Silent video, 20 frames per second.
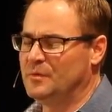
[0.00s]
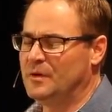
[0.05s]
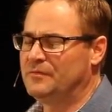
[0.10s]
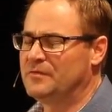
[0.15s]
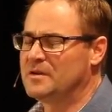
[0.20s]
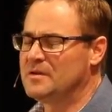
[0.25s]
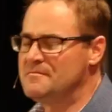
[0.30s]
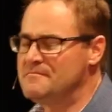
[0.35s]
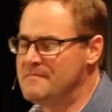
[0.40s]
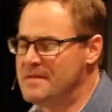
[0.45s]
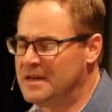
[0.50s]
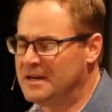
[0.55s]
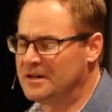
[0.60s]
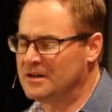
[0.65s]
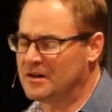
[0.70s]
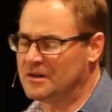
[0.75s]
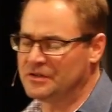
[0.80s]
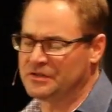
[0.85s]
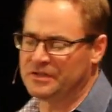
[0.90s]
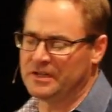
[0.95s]
We've
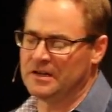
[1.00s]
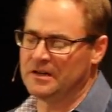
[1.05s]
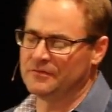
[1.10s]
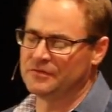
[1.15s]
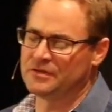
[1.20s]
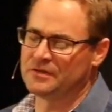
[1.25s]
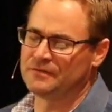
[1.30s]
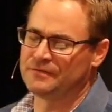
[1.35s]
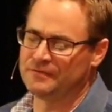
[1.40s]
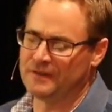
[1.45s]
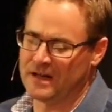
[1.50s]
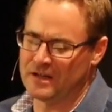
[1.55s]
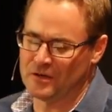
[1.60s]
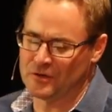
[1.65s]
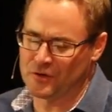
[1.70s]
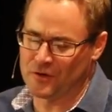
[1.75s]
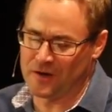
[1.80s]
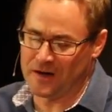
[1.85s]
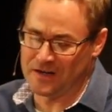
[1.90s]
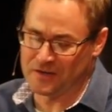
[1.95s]
committed ourselves to
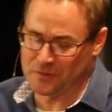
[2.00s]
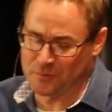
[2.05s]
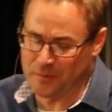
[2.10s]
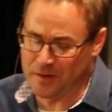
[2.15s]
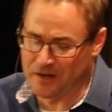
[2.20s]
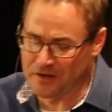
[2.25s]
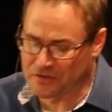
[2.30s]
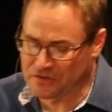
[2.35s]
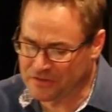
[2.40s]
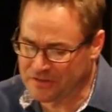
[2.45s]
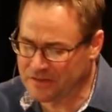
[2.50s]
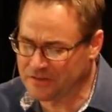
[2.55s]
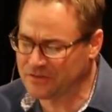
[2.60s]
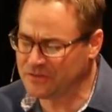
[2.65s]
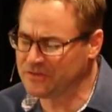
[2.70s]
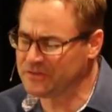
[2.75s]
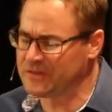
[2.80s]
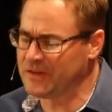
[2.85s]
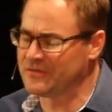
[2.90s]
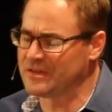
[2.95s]
follow Christ. We are
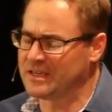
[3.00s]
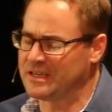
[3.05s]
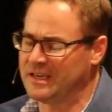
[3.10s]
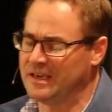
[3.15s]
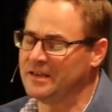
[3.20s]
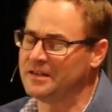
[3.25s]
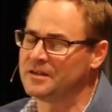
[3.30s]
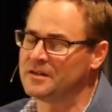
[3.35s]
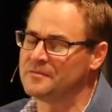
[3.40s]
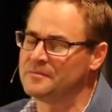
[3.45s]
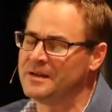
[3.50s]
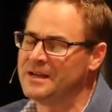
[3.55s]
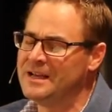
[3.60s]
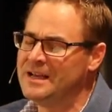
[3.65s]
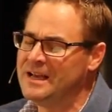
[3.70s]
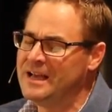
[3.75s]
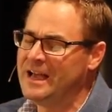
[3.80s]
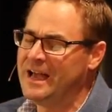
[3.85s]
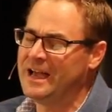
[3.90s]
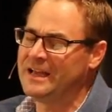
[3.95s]
citizens of the kingdom,
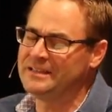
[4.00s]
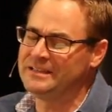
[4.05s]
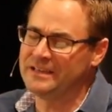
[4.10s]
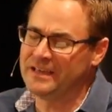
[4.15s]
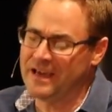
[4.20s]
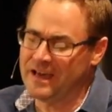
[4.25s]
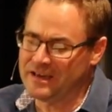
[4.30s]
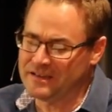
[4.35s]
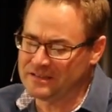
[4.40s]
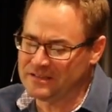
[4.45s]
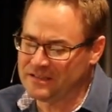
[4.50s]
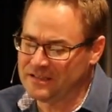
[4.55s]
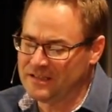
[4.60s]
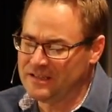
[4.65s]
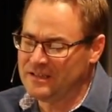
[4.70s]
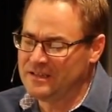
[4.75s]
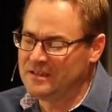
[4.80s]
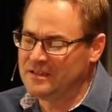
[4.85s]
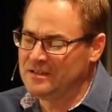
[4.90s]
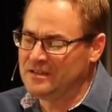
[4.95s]
and yet
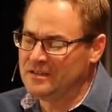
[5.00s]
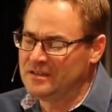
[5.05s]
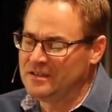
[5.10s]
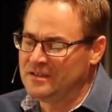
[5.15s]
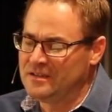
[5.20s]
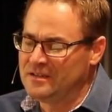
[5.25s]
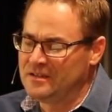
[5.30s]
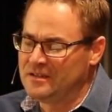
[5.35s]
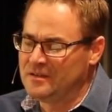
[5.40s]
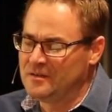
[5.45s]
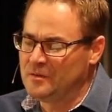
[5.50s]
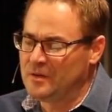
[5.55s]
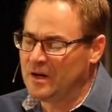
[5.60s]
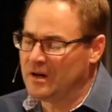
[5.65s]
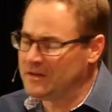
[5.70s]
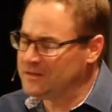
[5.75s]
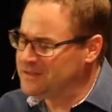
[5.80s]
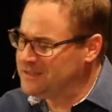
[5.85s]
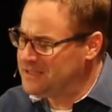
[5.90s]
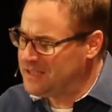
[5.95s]
we
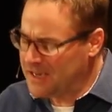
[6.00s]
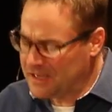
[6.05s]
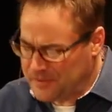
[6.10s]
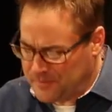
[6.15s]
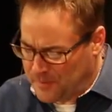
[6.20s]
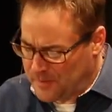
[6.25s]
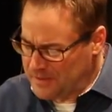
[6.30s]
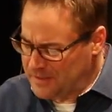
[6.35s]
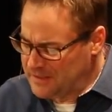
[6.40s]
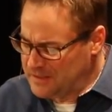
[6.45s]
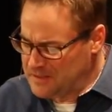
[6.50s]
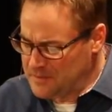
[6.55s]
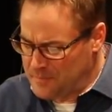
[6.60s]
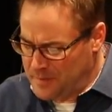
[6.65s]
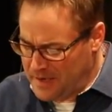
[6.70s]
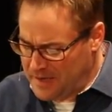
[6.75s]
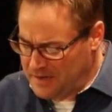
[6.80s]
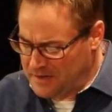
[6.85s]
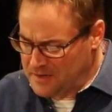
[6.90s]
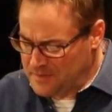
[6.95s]
are desperately
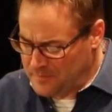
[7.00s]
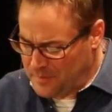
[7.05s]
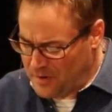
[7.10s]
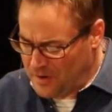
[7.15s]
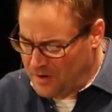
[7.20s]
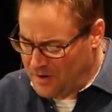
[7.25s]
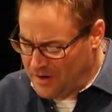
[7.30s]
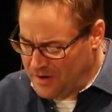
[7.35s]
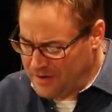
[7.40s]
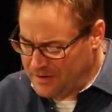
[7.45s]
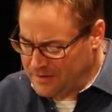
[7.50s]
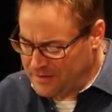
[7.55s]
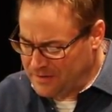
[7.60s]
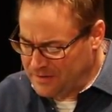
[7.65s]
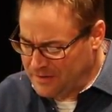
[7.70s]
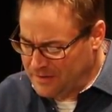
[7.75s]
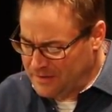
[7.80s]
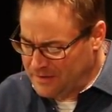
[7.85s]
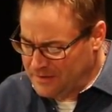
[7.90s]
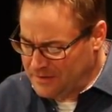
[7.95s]
dependent upon
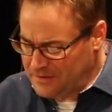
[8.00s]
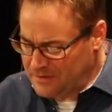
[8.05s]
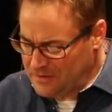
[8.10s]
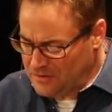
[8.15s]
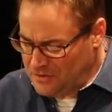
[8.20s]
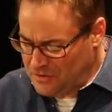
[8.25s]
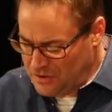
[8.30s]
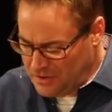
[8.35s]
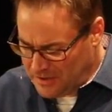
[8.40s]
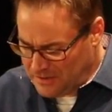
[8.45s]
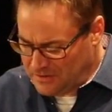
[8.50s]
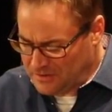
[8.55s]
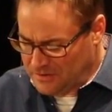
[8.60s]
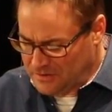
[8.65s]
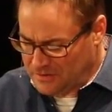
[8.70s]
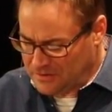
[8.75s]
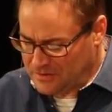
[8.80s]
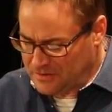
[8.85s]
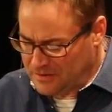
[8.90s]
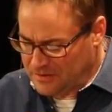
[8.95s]

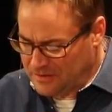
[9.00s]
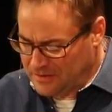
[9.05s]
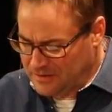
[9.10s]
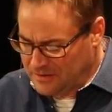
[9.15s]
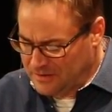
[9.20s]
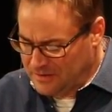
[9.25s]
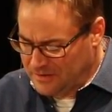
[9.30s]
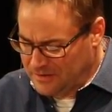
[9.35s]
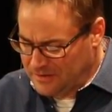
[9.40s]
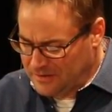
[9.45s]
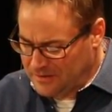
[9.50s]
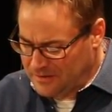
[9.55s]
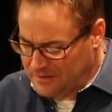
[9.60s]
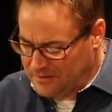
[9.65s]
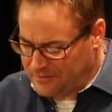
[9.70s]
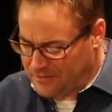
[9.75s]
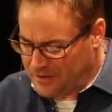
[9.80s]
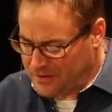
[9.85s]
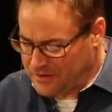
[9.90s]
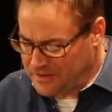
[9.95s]
Jesus
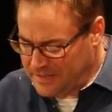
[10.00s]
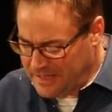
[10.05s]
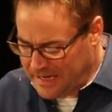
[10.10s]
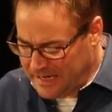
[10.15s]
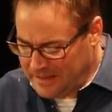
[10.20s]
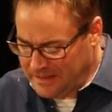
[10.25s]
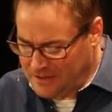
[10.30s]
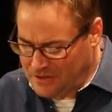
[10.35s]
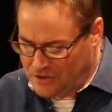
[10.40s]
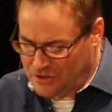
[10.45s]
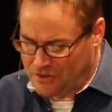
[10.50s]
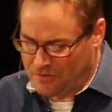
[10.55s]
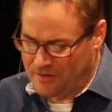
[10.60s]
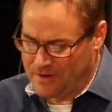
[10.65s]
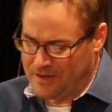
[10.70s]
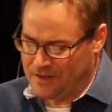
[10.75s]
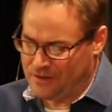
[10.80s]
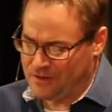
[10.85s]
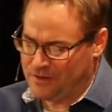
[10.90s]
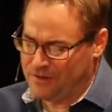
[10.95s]
for our daily
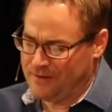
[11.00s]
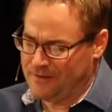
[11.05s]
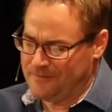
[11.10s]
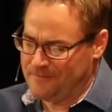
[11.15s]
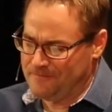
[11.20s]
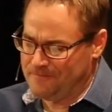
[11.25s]
strength.